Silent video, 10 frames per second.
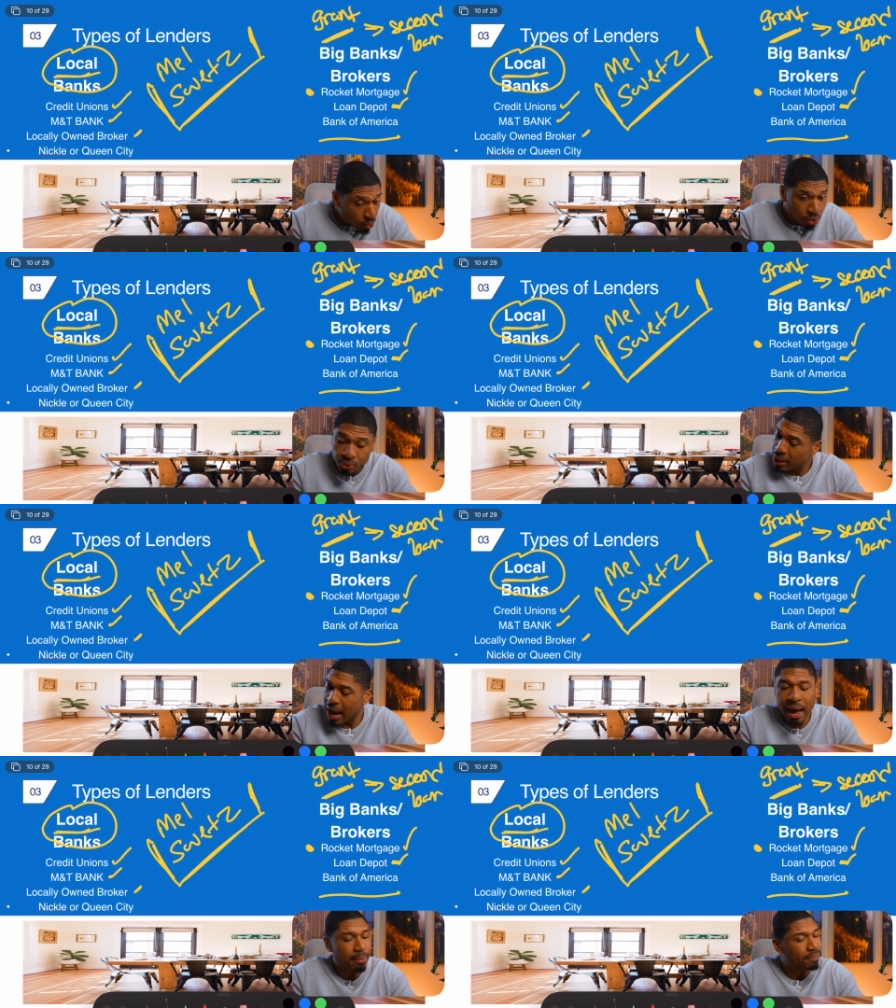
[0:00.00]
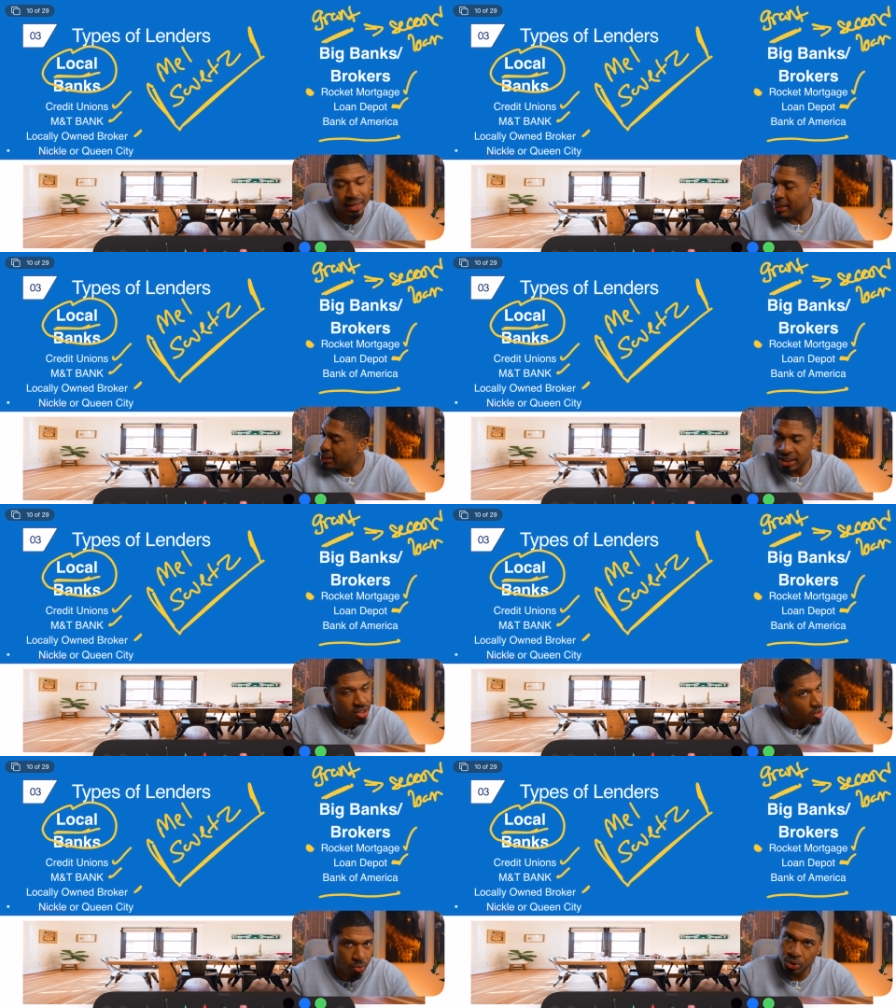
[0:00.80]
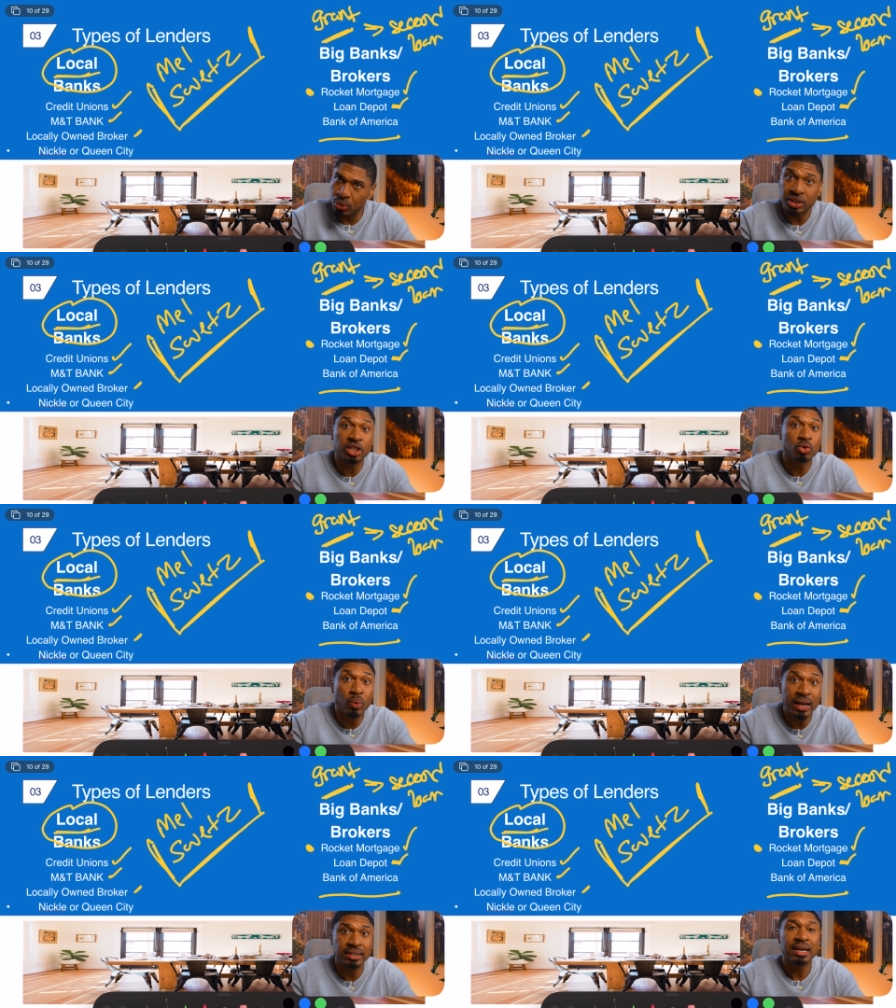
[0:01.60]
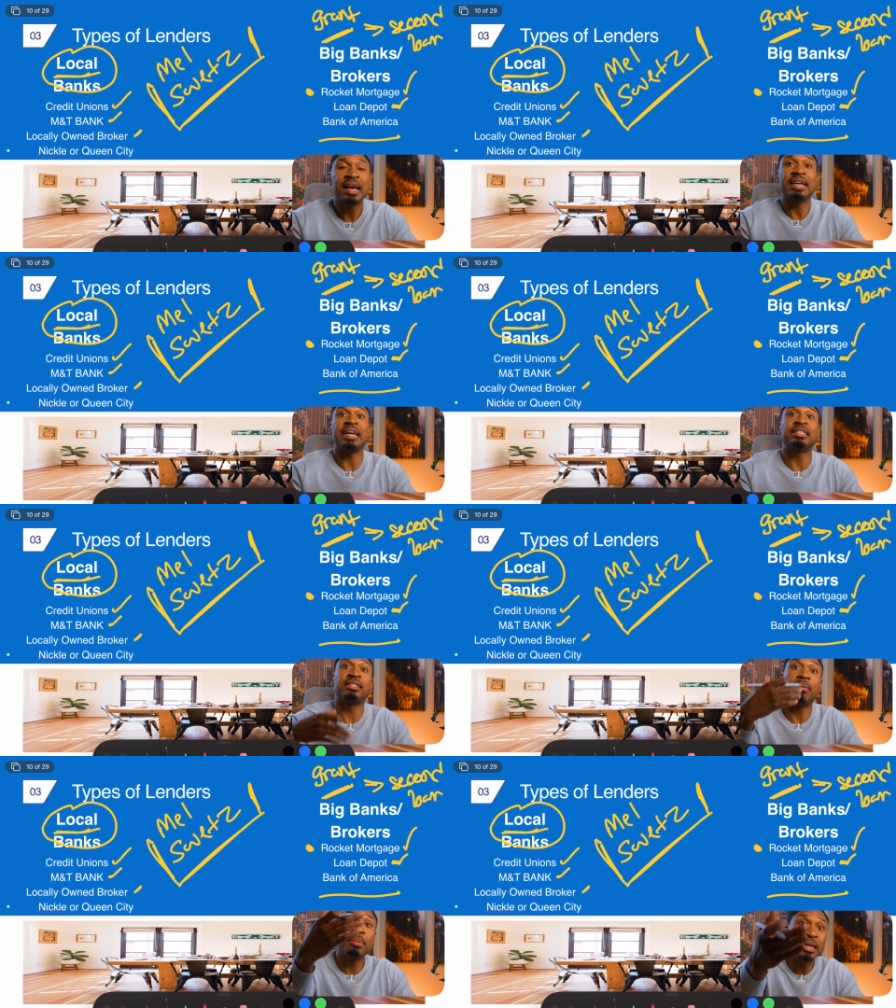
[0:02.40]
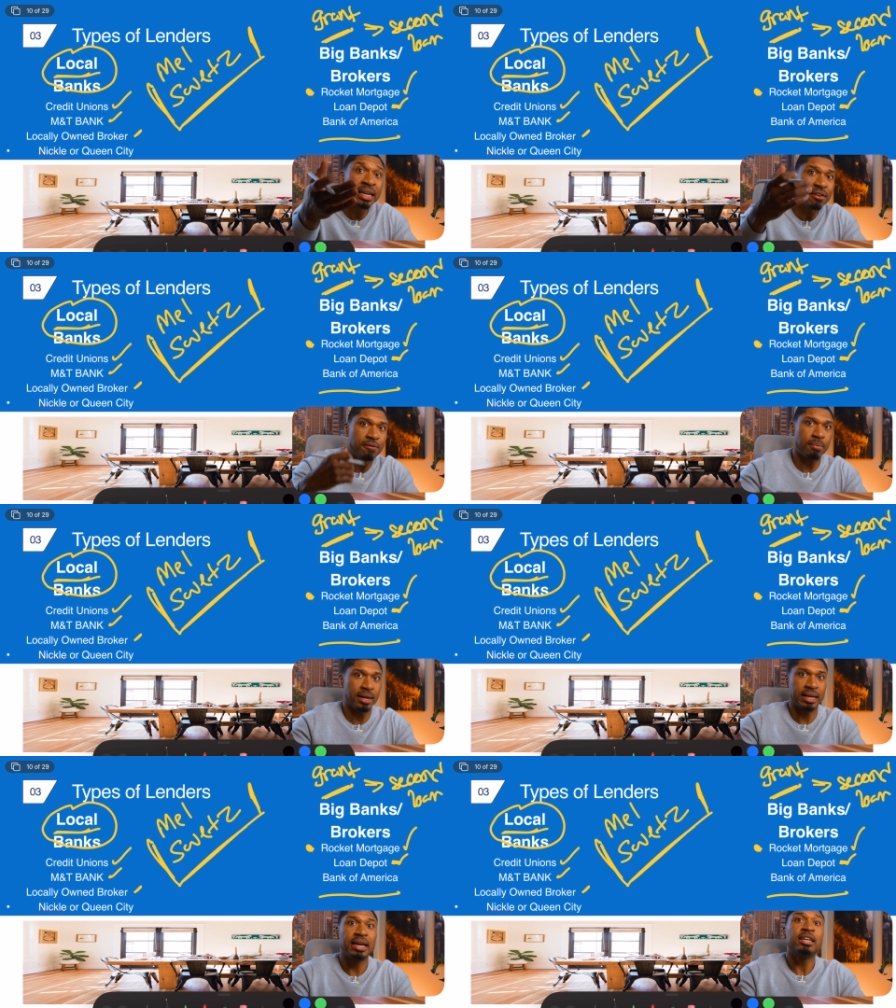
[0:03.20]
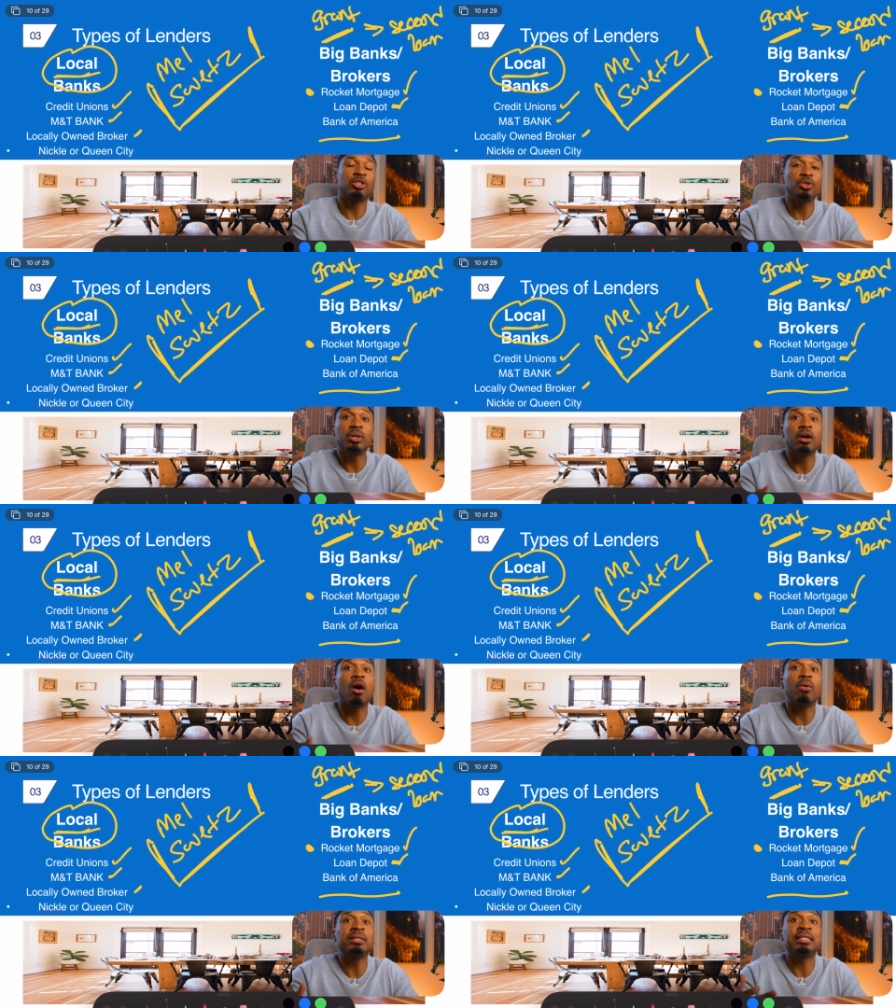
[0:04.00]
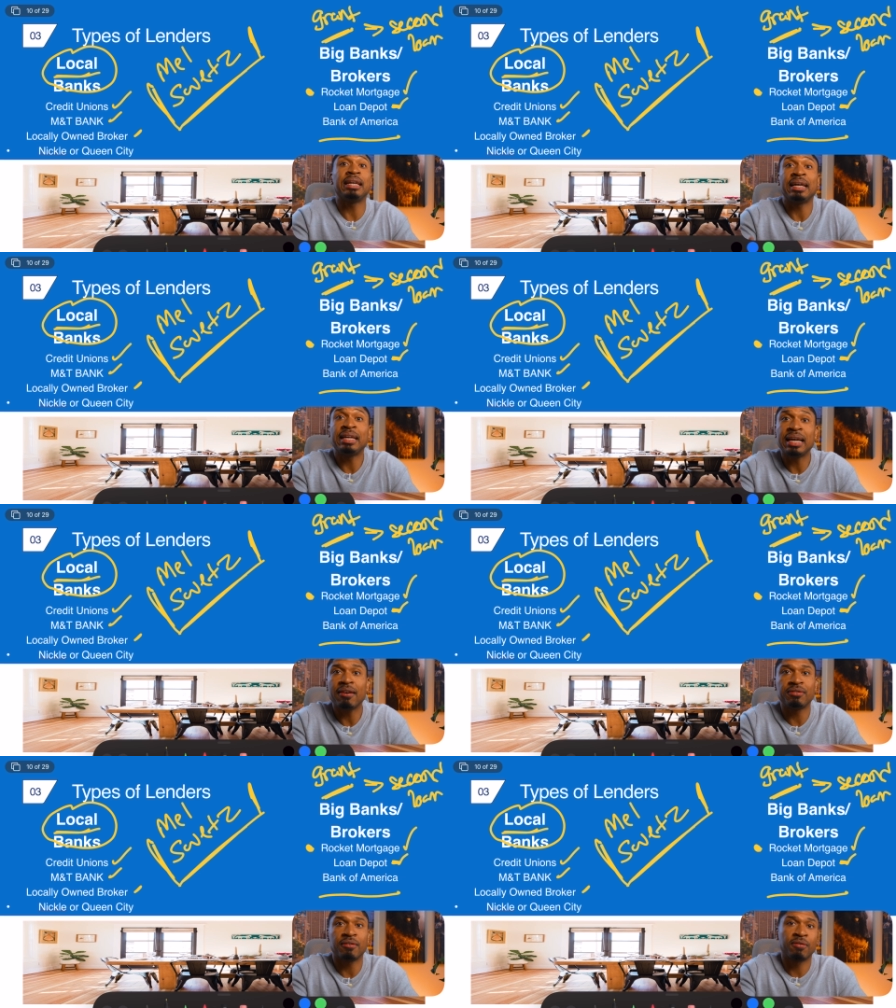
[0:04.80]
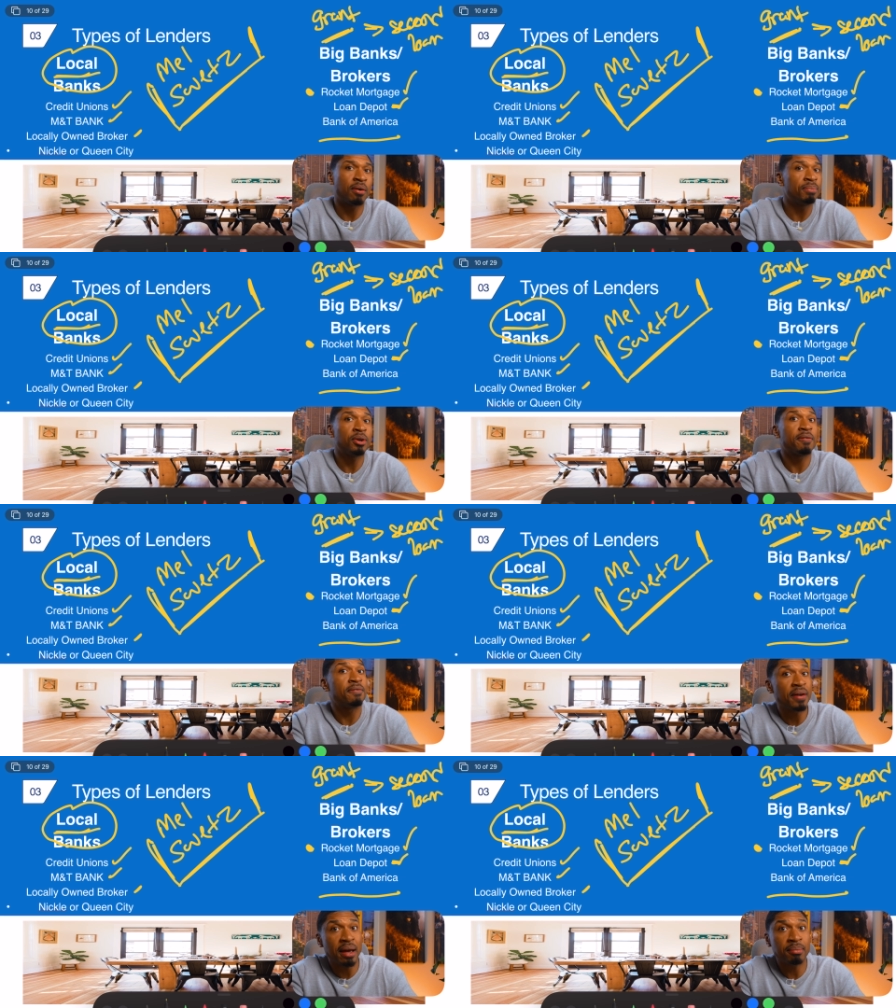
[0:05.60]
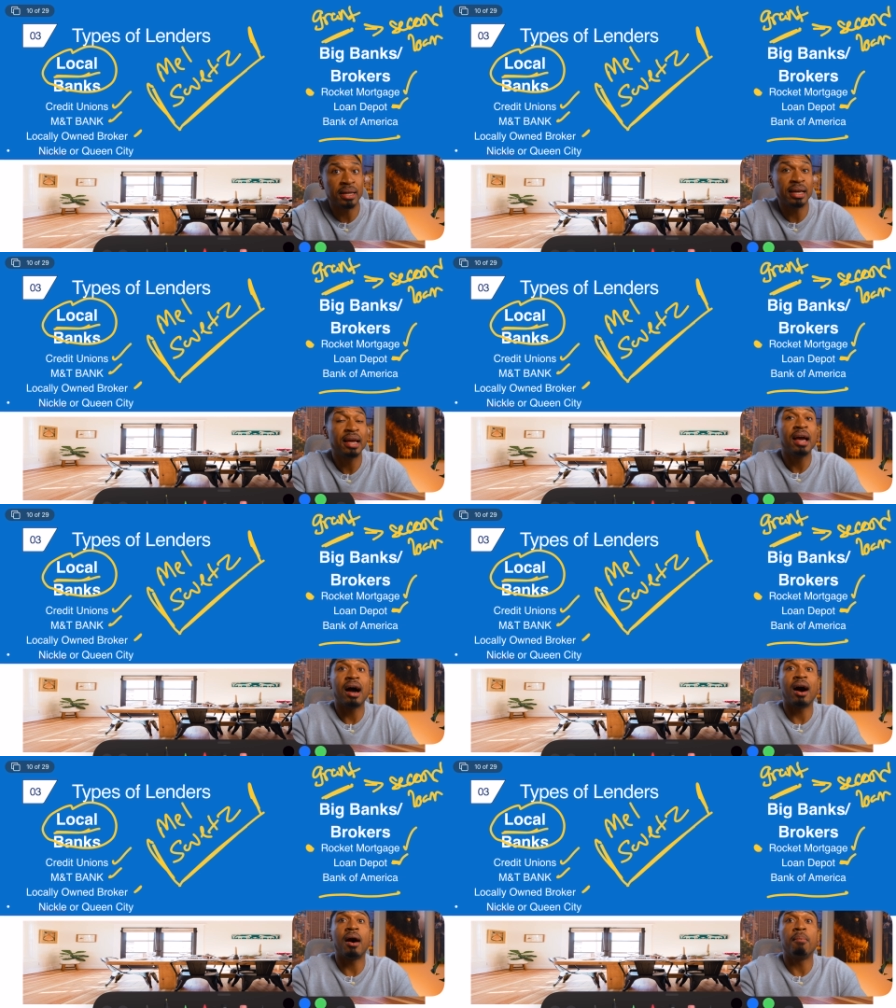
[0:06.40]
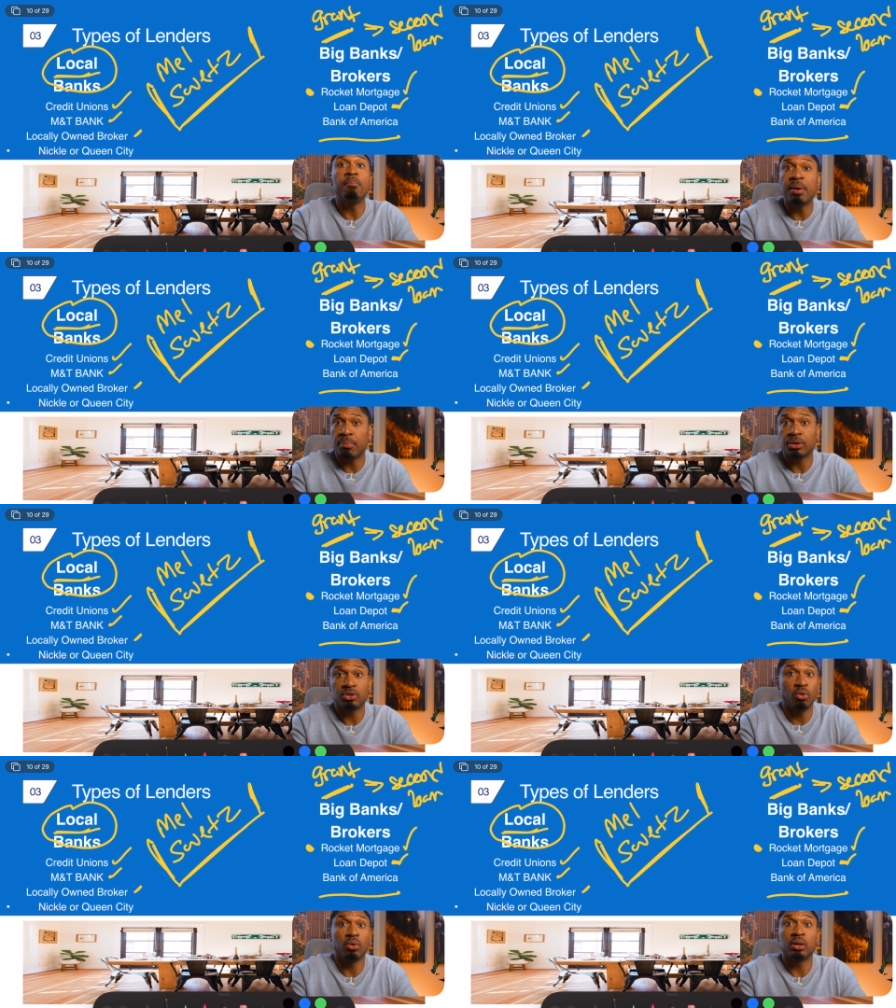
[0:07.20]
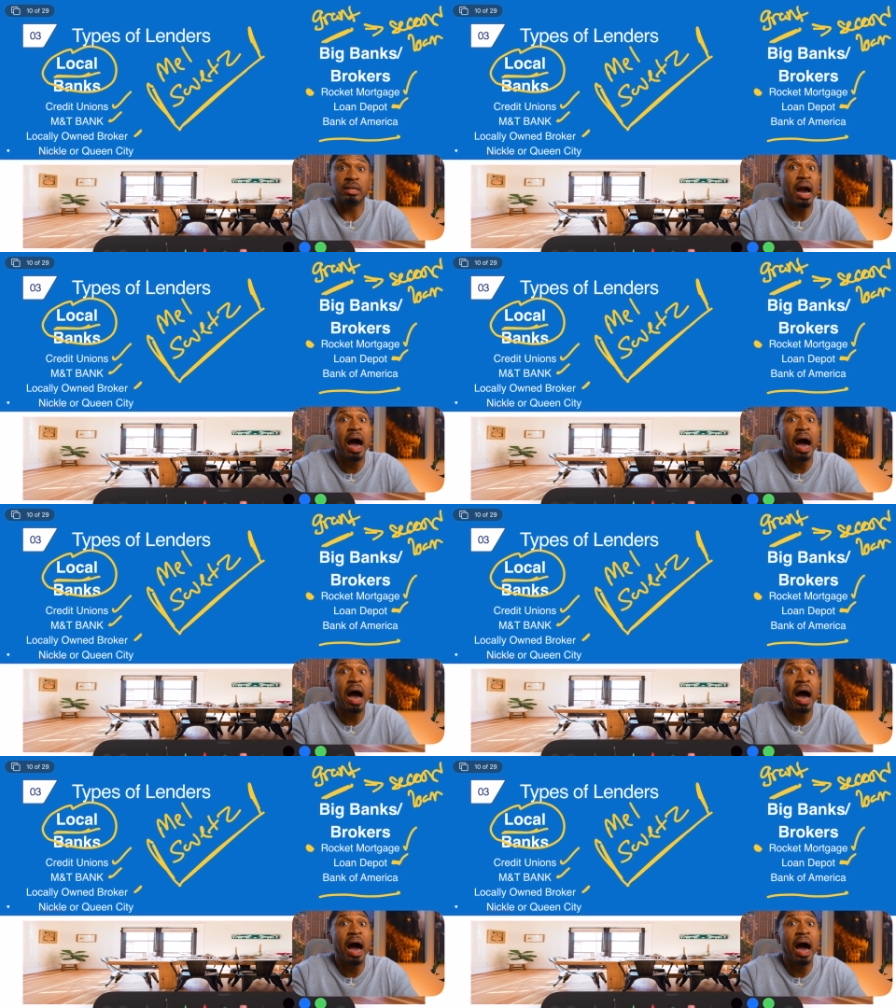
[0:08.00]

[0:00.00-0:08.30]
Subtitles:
do that. Just don't do it. Just wait. Get some gift money. So you can always get a gift from your family members or an